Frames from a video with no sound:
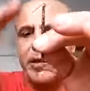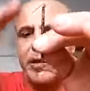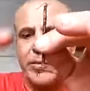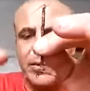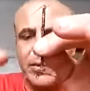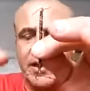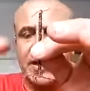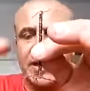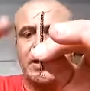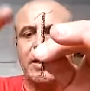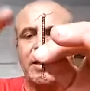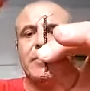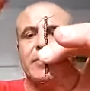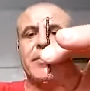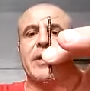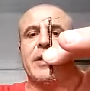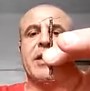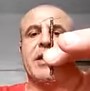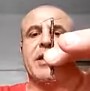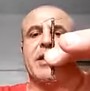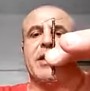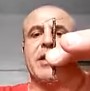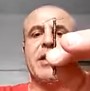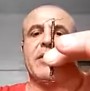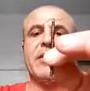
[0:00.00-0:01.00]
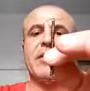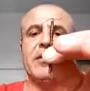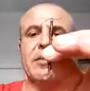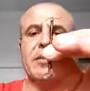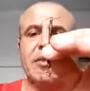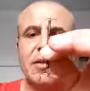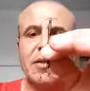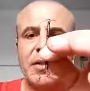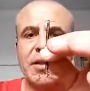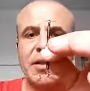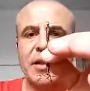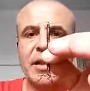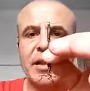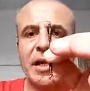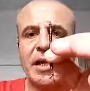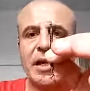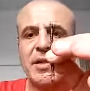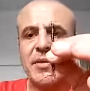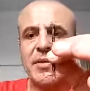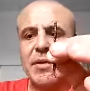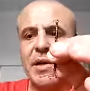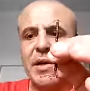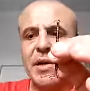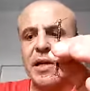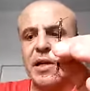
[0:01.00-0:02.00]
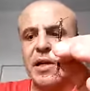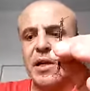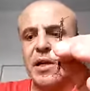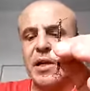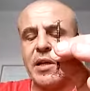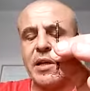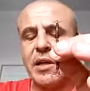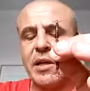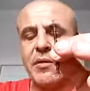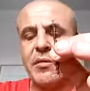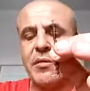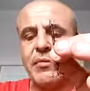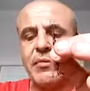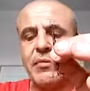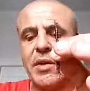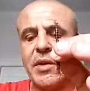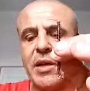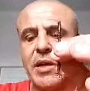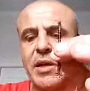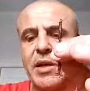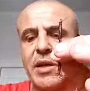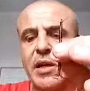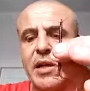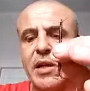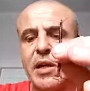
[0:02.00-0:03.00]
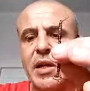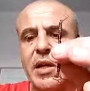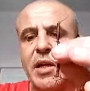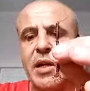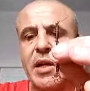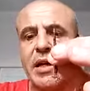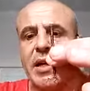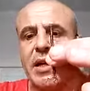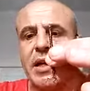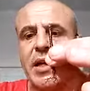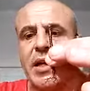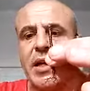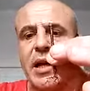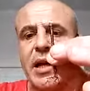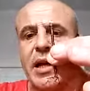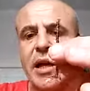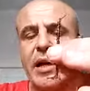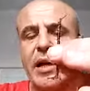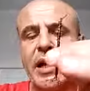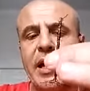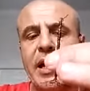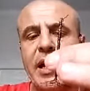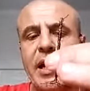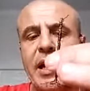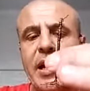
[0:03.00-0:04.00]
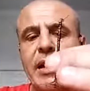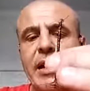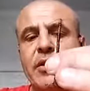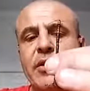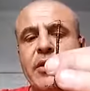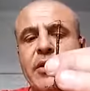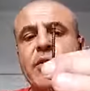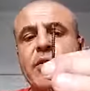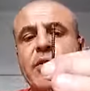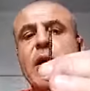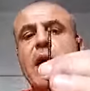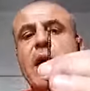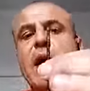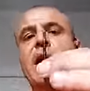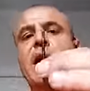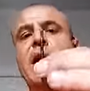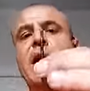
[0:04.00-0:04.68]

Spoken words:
in the middle. That's my, and do an